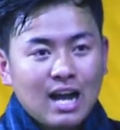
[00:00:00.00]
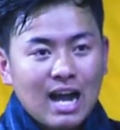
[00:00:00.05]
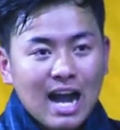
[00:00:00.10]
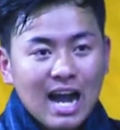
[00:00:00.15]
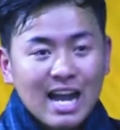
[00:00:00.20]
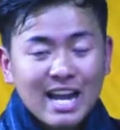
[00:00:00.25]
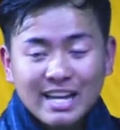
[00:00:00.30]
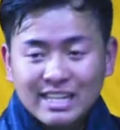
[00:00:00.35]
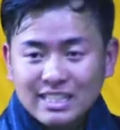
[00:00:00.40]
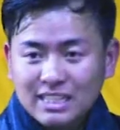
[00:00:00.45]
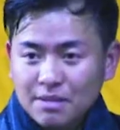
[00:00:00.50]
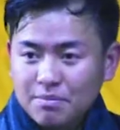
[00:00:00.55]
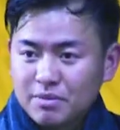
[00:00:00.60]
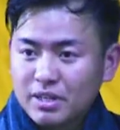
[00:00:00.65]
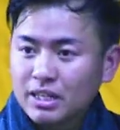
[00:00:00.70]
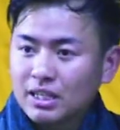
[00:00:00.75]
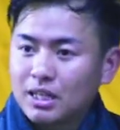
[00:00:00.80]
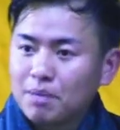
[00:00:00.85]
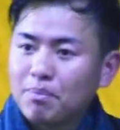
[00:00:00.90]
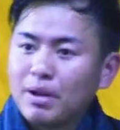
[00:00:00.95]
I
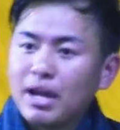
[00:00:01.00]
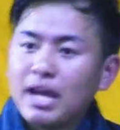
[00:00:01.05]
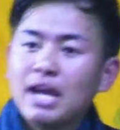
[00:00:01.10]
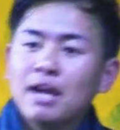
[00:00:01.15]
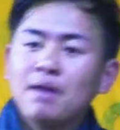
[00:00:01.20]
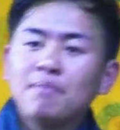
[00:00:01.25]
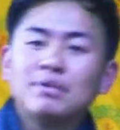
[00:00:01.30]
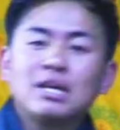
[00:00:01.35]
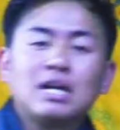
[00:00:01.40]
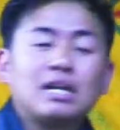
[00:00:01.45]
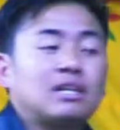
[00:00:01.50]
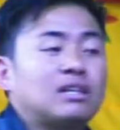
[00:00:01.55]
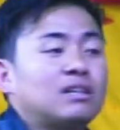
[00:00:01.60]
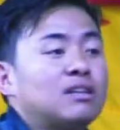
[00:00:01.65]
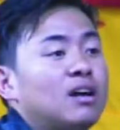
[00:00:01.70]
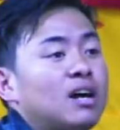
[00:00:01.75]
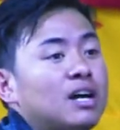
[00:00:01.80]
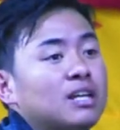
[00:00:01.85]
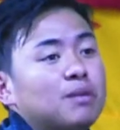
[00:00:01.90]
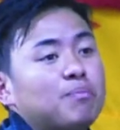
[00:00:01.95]
accepted the blame that
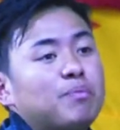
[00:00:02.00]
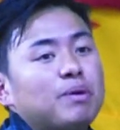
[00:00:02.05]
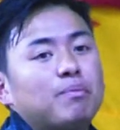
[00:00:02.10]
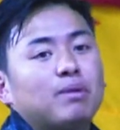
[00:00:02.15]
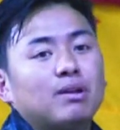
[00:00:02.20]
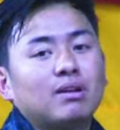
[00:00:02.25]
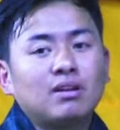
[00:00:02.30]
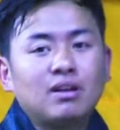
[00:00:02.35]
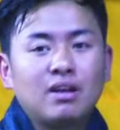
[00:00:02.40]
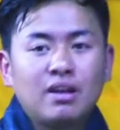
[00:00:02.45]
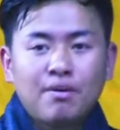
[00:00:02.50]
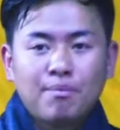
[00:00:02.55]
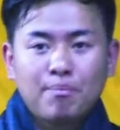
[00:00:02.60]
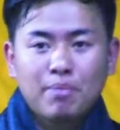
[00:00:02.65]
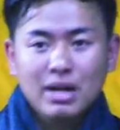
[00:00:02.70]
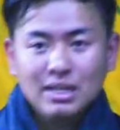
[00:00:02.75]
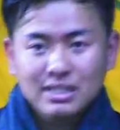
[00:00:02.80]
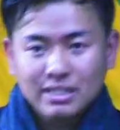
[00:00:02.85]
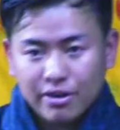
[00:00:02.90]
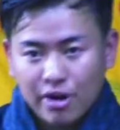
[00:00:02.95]
other people
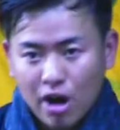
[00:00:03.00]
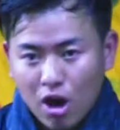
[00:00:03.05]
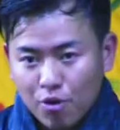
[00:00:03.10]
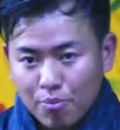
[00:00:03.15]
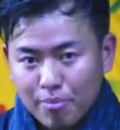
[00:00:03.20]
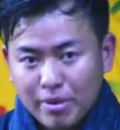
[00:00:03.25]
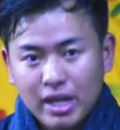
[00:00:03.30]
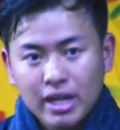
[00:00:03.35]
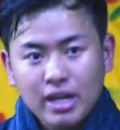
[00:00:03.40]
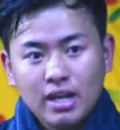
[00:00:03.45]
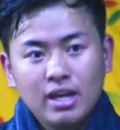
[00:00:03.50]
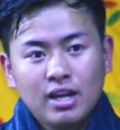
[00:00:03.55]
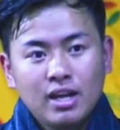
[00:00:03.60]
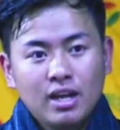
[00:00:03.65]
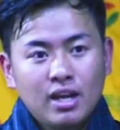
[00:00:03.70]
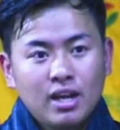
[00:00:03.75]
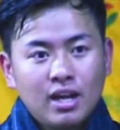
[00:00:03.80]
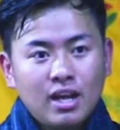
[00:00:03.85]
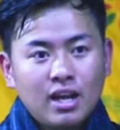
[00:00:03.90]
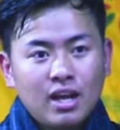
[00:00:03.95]
pass around me.
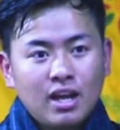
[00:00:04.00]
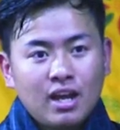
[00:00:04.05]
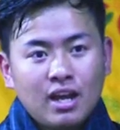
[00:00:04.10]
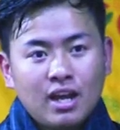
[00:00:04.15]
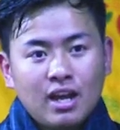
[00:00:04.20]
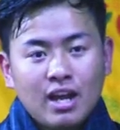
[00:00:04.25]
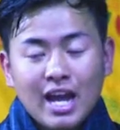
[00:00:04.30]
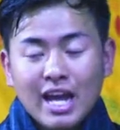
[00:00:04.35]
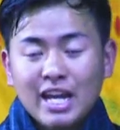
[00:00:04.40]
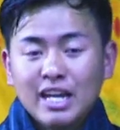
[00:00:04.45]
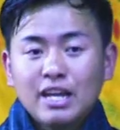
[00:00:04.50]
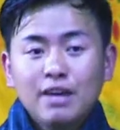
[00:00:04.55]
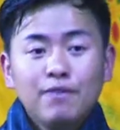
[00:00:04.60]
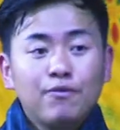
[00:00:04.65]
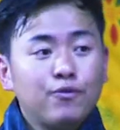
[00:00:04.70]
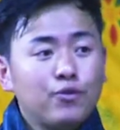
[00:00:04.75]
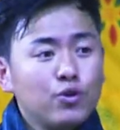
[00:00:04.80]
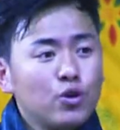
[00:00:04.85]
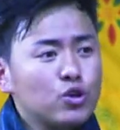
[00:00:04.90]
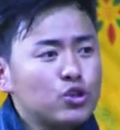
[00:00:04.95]
And
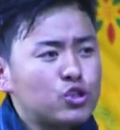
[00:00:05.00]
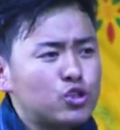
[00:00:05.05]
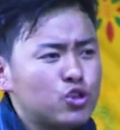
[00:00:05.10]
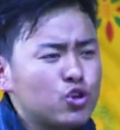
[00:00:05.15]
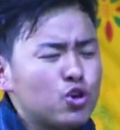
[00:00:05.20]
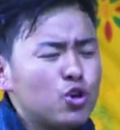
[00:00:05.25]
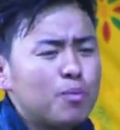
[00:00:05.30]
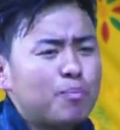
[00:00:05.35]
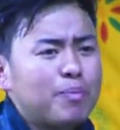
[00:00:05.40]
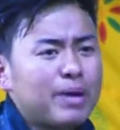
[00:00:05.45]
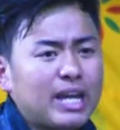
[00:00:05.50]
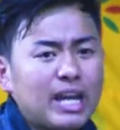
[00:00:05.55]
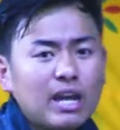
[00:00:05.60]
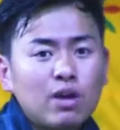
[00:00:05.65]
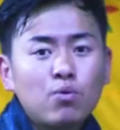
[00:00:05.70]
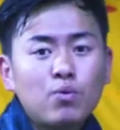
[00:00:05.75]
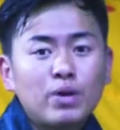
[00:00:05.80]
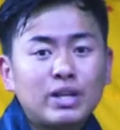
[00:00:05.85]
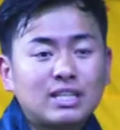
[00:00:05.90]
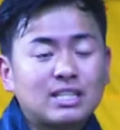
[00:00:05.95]
if you too
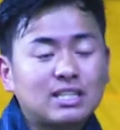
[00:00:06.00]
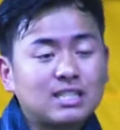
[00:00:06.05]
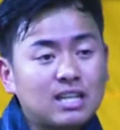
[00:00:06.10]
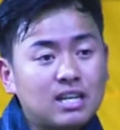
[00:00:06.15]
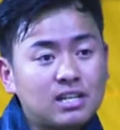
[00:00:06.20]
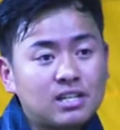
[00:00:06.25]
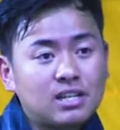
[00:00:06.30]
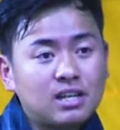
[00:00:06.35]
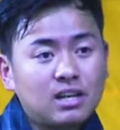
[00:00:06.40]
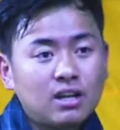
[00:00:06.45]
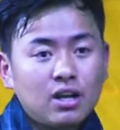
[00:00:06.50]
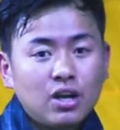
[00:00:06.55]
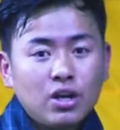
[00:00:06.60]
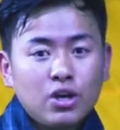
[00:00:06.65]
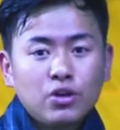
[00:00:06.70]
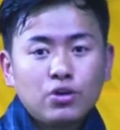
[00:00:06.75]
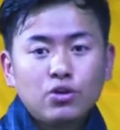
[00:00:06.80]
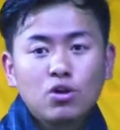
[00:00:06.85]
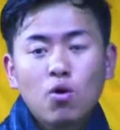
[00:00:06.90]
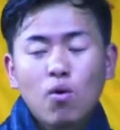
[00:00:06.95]
begin with such,
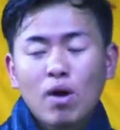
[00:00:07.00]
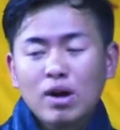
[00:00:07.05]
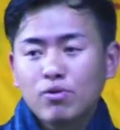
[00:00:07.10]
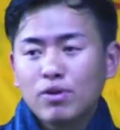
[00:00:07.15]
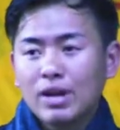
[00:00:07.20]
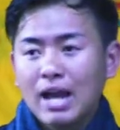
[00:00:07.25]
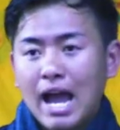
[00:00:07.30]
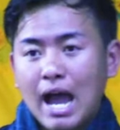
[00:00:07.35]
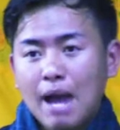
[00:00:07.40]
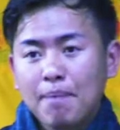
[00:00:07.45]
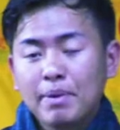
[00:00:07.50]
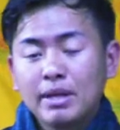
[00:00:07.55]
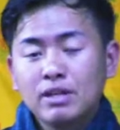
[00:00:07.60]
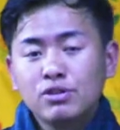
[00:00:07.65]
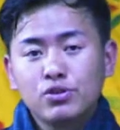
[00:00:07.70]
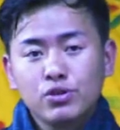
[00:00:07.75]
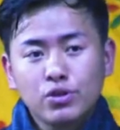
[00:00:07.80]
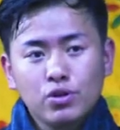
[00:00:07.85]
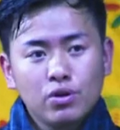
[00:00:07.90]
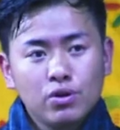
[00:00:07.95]
you know what will
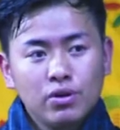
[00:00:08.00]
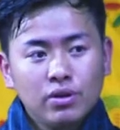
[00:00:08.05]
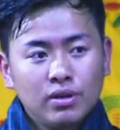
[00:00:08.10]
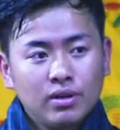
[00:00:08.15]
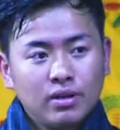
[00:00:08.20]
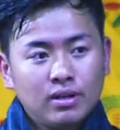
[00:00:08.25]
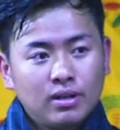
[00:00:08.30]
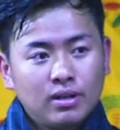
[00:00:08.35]
happen to you?